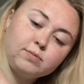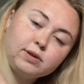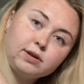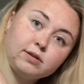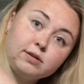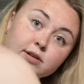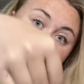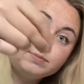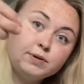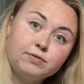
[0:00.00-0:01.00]
Like, let's
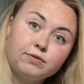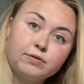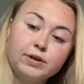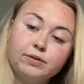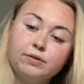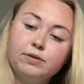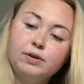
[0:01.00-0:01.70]
be for real.